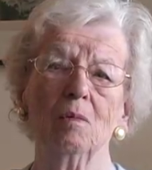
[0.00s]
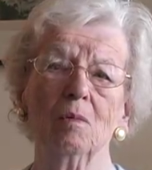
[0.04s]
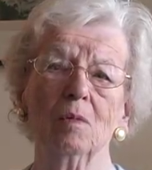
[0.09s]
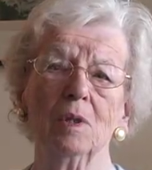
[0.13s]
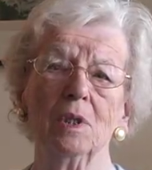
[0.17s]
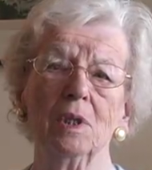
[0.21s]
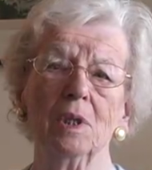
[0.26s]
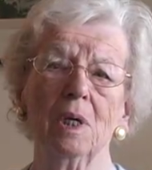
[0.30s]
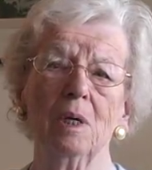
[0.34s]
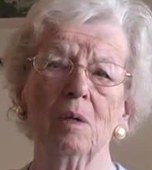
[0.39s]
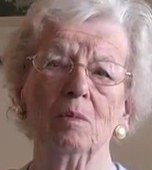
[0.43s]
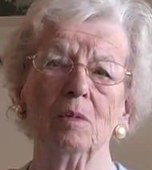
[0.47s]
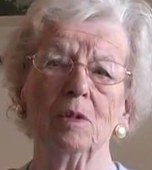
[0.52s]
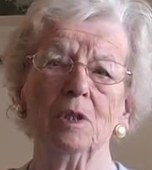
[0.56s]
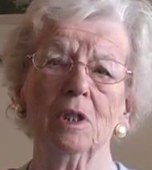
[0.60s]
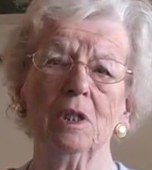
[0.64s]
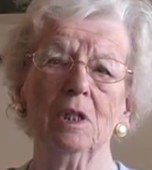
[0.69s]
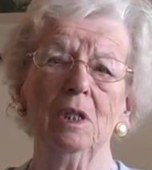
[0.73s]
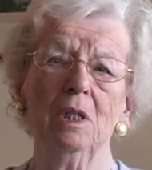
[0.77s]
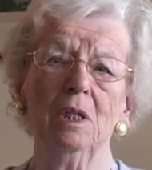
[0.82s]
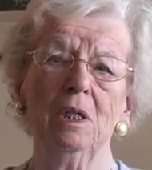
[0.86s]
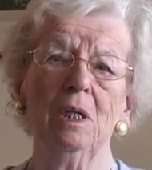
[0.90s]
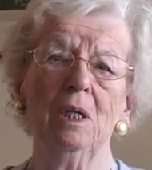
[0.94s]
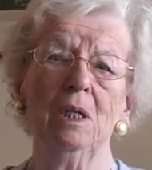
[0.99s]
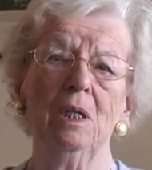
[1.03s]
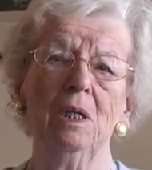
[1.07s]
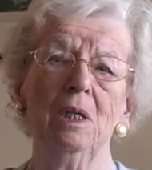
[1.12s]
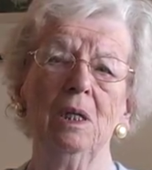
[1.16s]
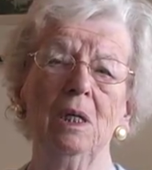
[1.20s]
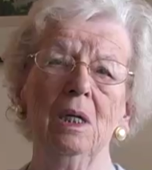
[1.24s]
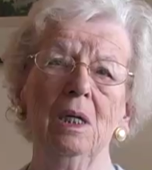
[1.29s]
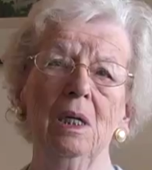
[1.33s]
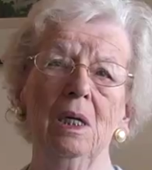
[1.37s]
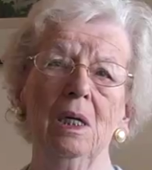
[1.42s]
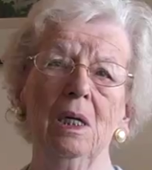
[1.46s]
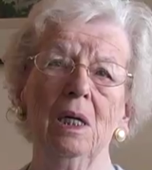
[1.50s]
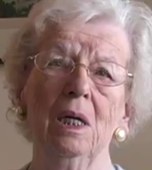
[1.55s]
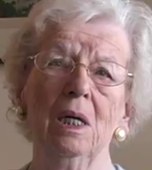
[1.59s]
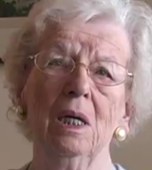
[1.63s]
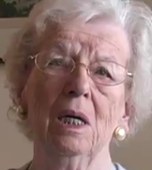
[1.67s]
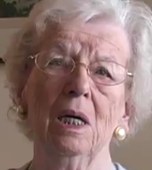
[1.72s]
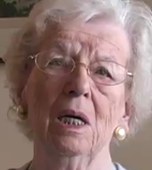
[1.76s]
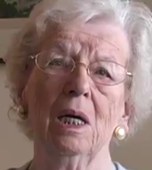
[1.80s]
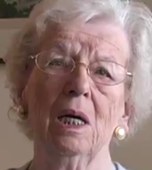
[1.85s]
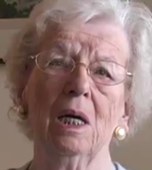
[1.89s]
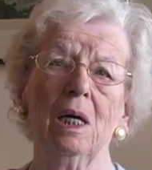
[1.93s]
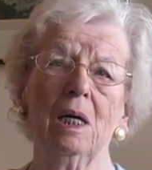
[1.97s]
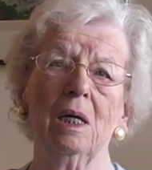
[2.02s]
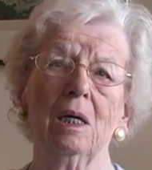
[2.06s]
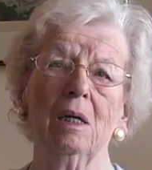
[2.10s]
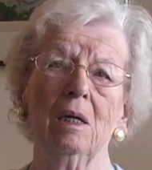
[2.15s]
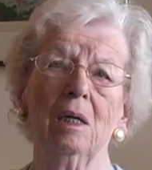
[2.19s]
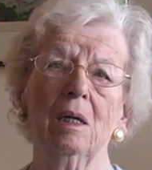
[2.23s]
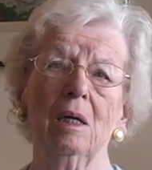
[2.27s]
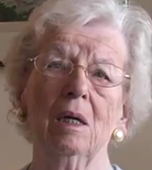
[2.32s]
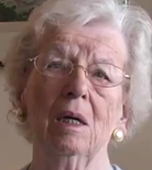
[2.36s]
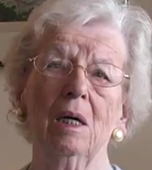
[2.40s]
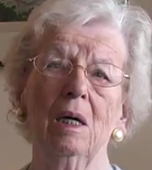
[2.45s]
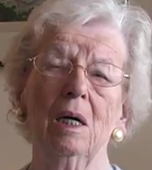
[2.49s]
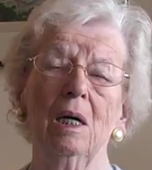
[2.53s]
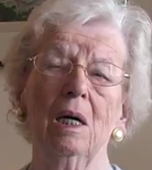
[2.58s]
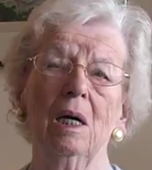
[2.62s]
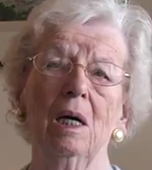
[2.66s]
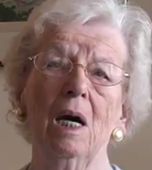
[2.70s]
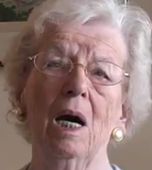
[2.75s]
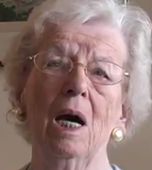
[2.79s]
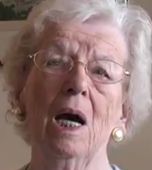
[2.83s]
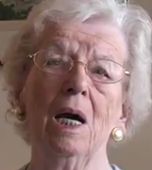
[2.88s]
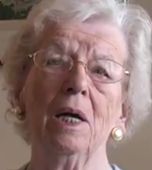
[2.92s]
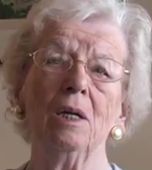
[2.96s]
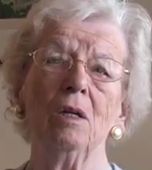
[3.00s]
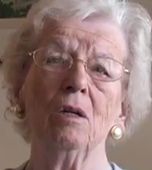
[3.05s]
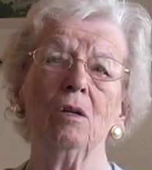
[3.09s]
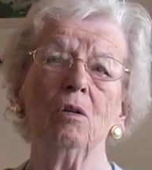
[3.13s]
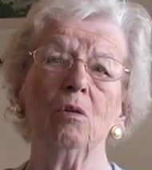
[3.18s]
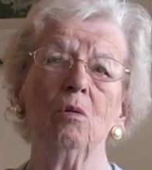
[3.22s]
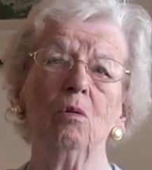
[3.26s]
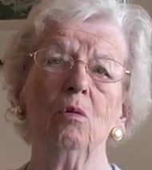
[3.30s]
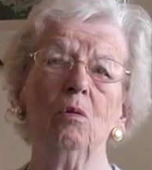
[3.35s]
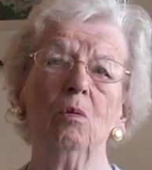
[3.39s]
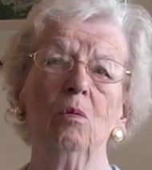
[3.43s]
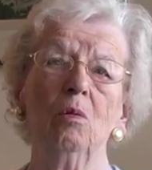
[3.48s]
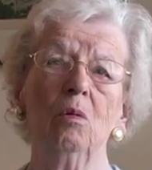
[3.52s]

reception, and I knew